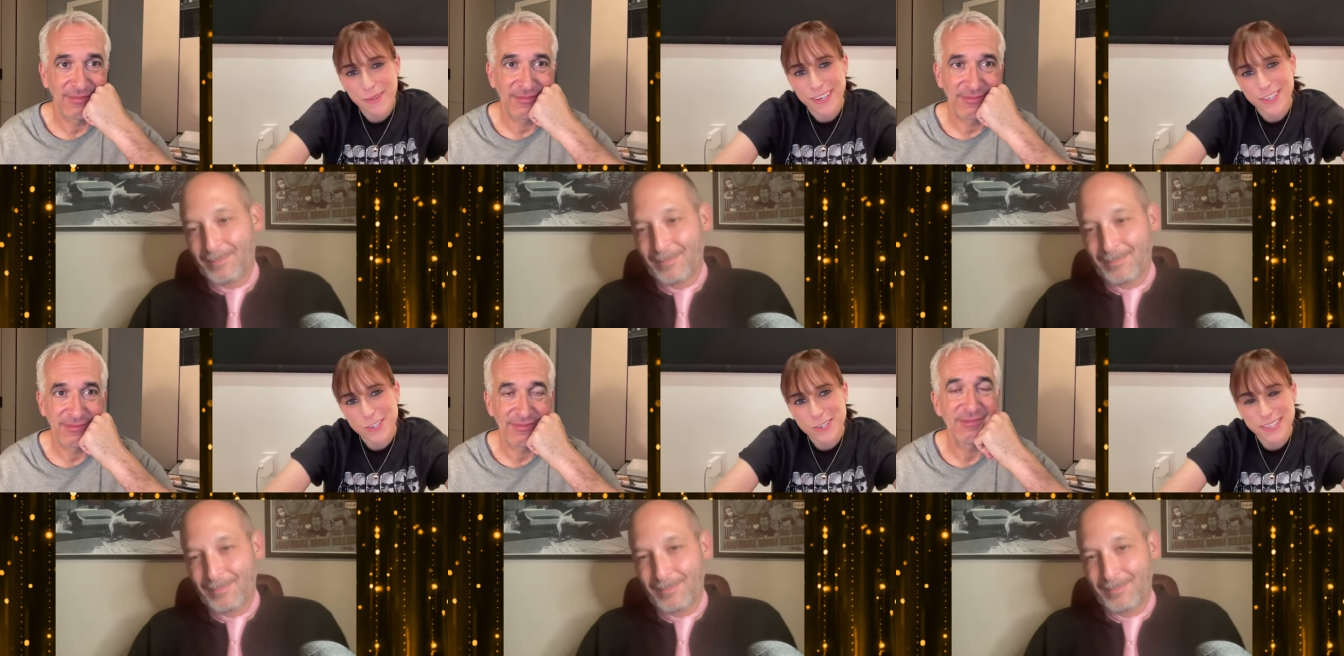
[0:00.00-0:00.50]

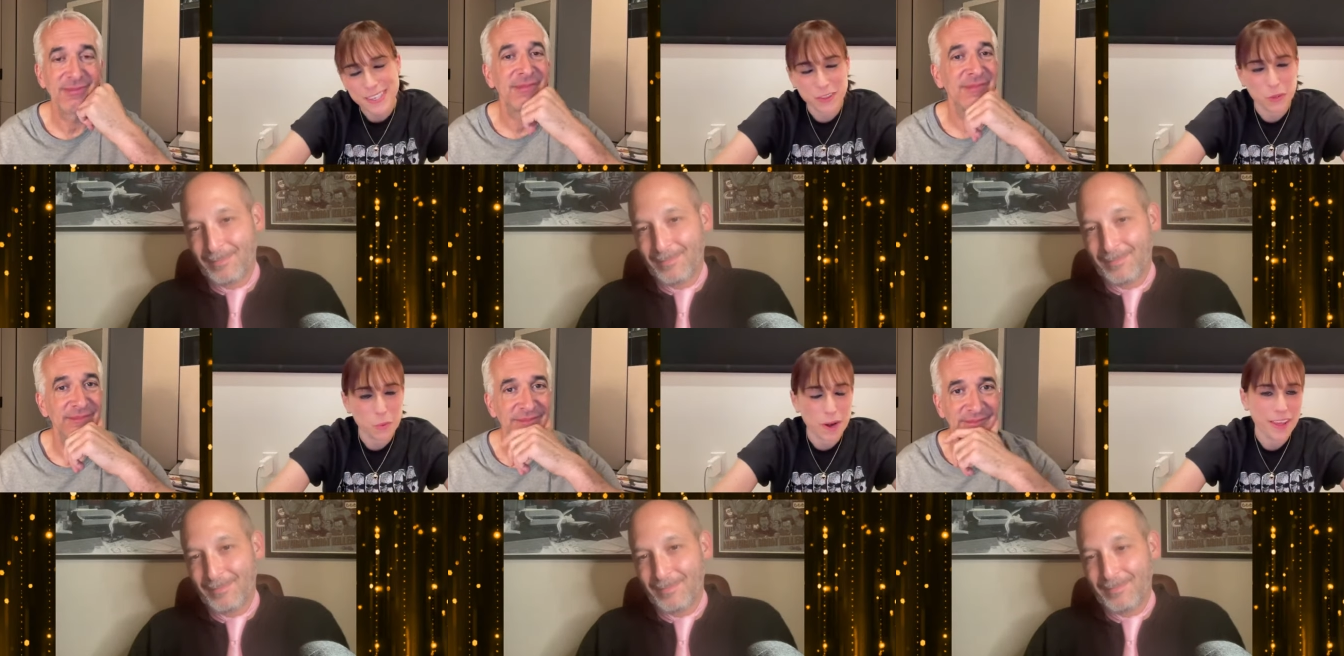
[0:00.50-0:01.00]
Speaker 1: like, just like
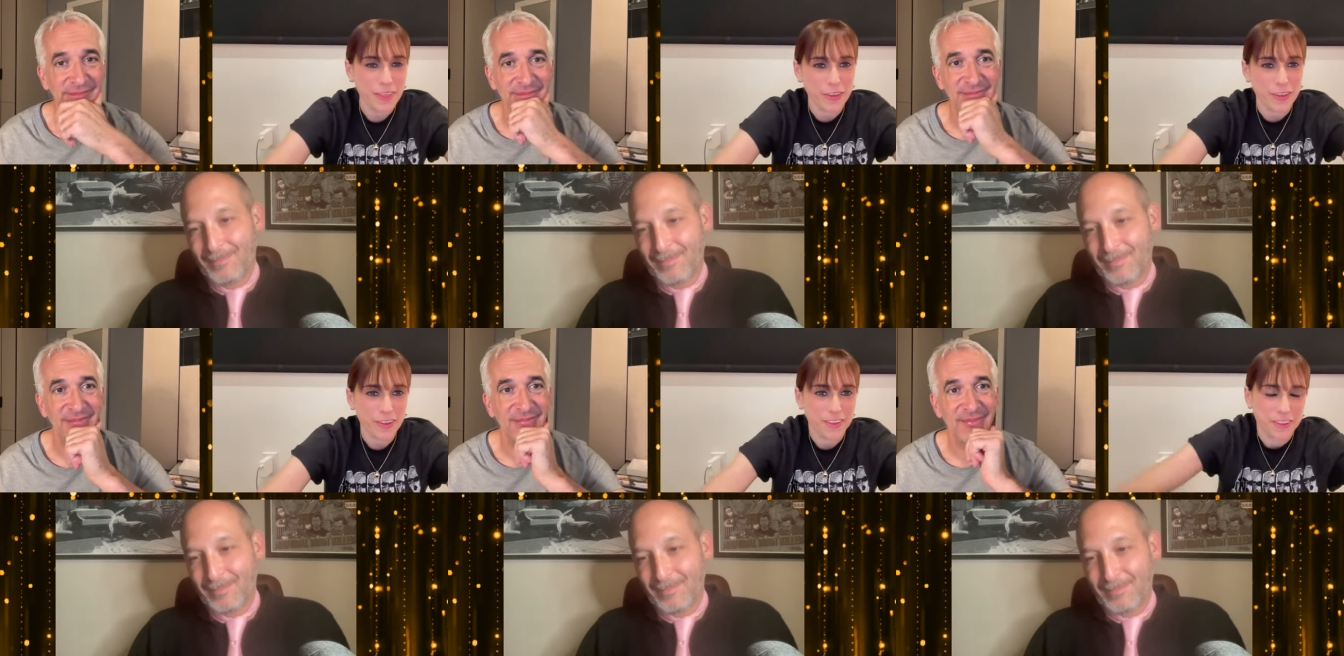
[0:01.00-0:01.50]
the way
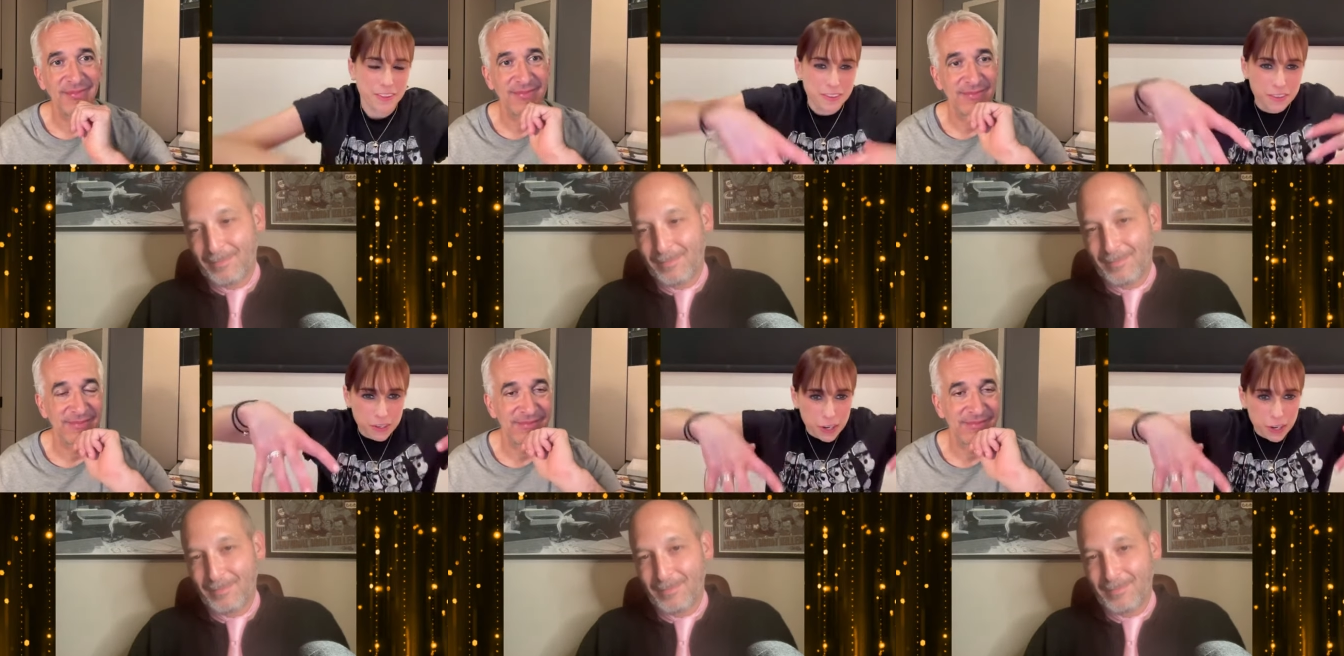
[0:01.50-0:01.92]
the